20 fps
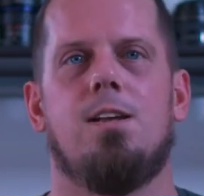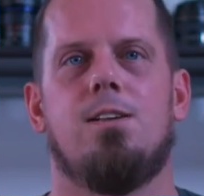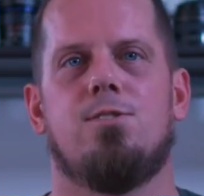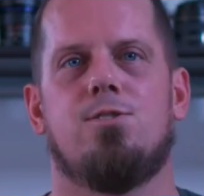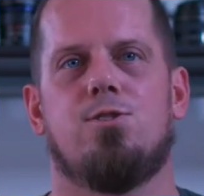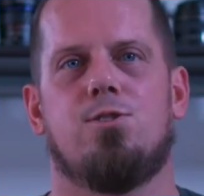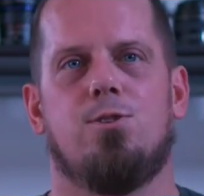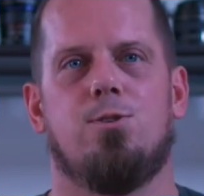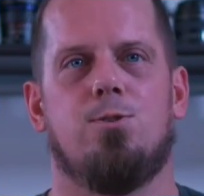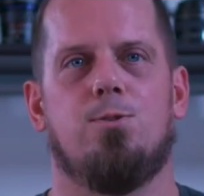
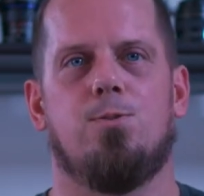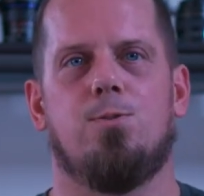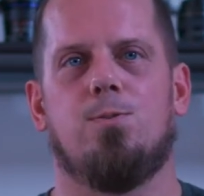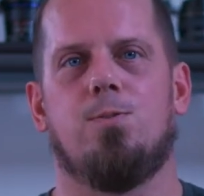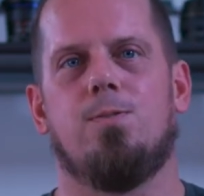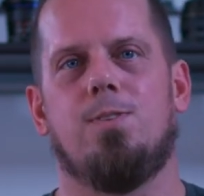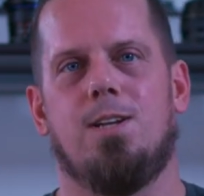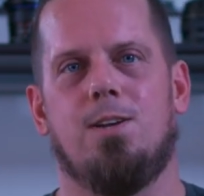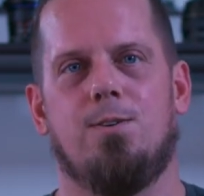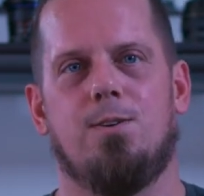So,
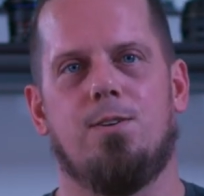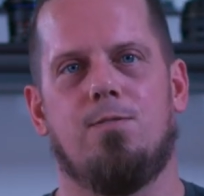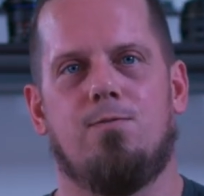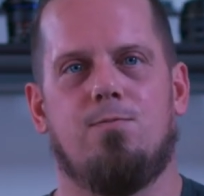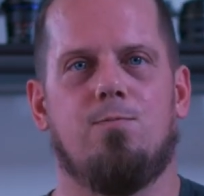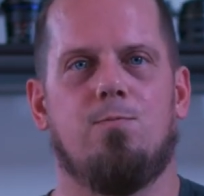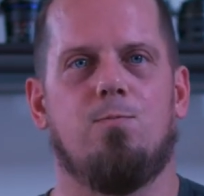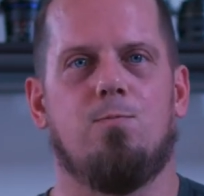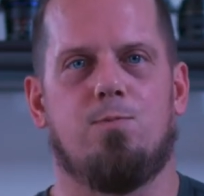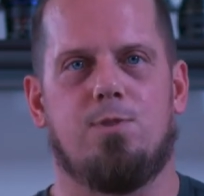you know, if
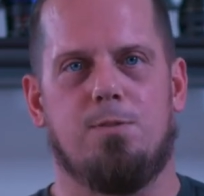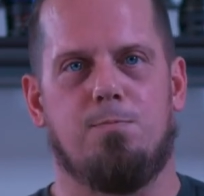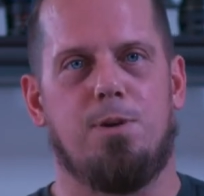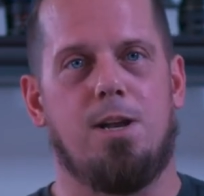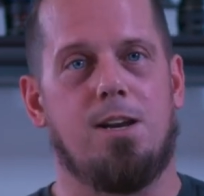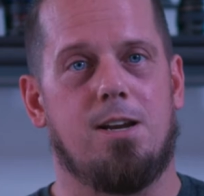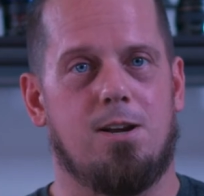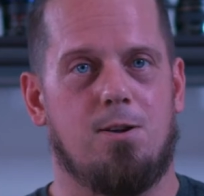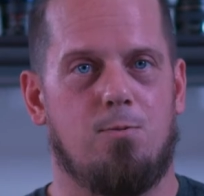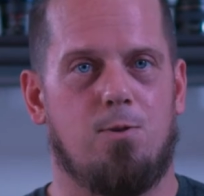
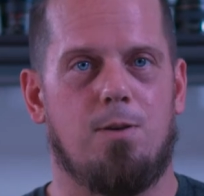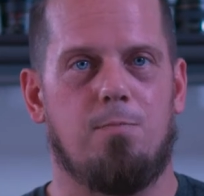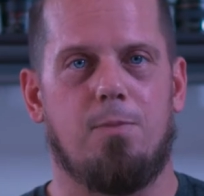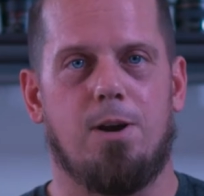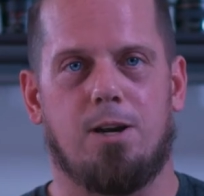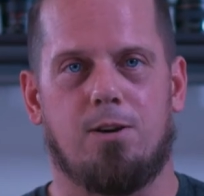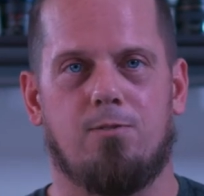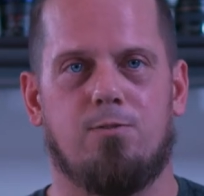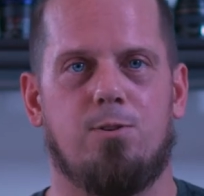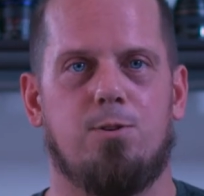depending on what
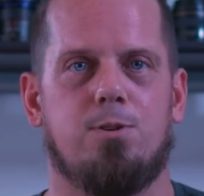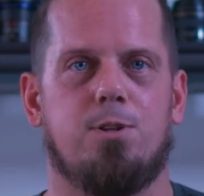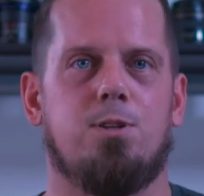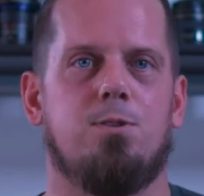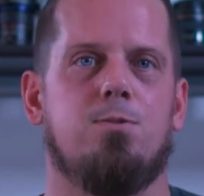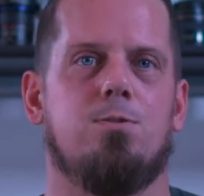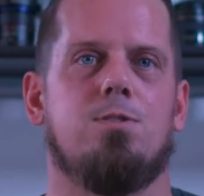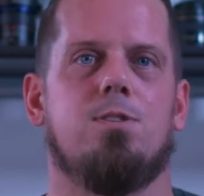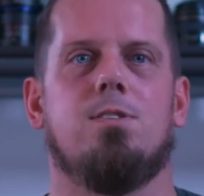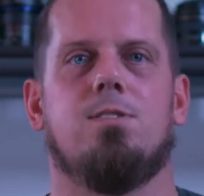microphone
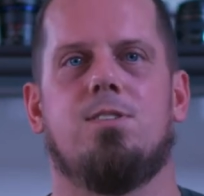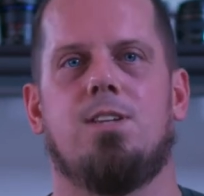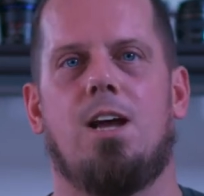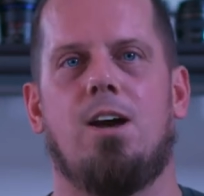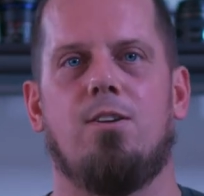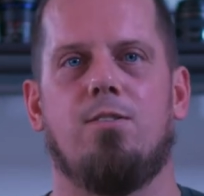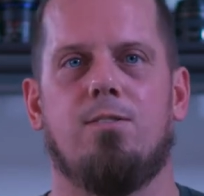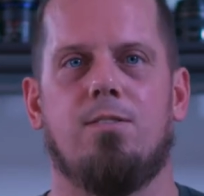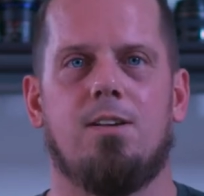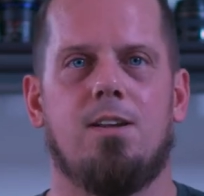you use, the
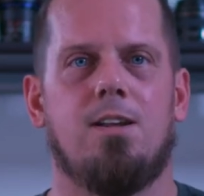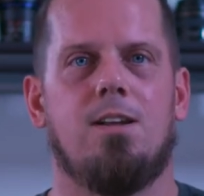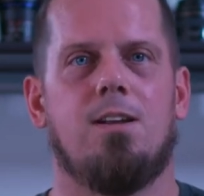sound